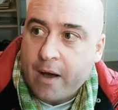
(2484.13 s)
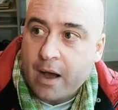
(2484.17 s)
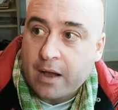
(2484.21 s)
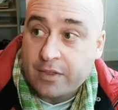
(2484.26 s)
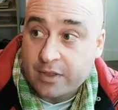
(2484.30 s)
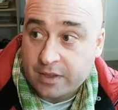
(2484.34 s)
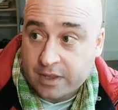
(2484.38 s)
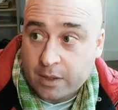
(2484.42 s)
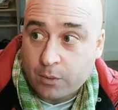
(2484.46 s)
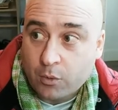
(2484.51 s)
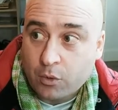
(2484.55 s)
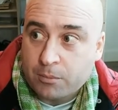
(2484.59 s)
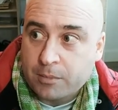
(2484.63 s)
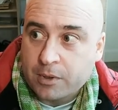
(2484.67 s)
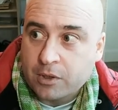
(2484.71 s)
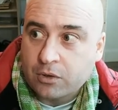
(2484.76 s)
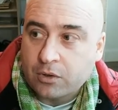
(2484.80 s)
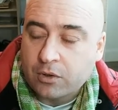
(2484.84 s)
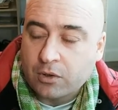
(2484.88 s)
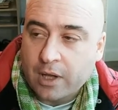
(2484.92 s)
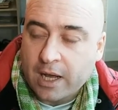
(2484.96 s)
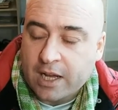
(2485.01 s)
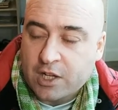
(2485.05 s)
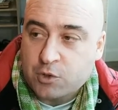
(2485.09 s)
I think they were
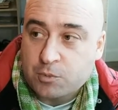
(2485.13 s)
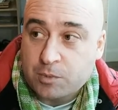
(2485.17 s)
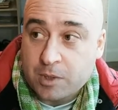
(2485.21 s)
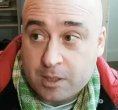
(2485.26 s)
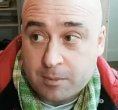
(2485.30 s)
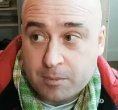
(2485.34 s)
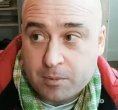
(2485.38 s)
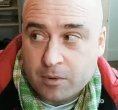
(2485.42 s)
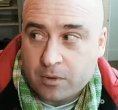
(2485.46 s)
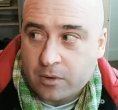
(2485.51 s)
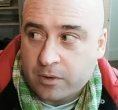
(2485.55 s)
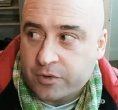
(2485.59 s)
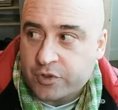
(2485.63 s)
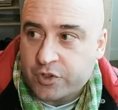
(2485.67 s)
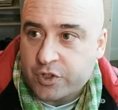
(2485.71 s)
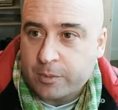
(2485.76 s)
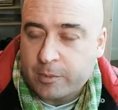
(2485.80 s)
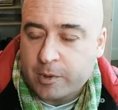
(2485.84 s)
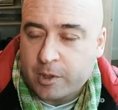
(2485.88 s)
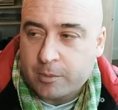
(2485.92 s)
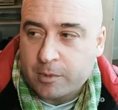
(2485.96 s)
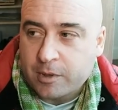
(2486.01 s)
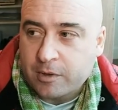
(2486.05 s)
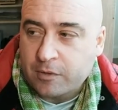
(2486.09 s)
middle class people or
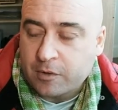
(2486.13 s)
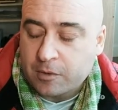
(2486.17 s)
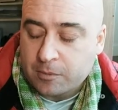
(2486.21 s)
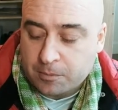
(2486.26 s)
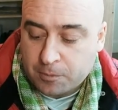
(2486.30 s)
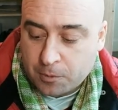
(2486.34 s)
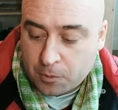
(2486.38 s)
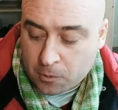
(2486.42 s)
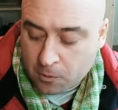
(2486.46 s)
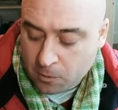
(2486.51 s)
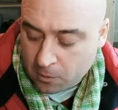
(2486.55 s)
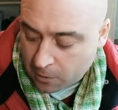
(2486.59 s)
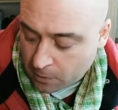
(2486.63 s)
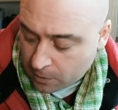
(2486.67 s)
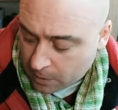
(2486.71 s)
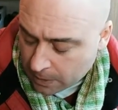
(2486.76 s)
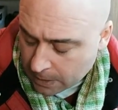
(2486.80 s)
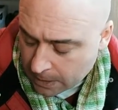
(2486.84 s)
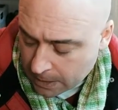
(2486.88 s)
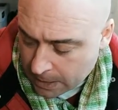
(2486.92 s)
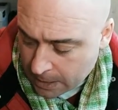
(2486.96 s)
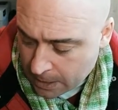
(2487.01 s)
some of them even poor.